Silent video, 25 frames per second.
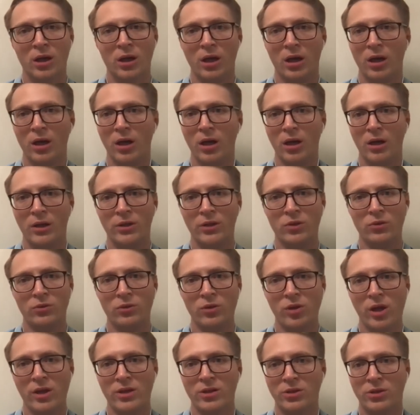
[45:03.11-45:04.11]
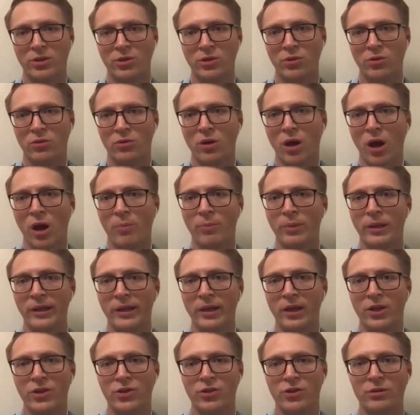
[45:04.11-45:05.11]
You test your
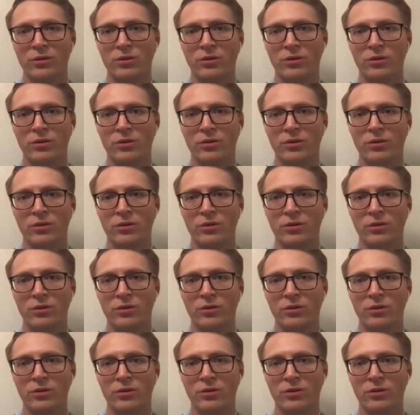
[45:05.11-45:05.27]
application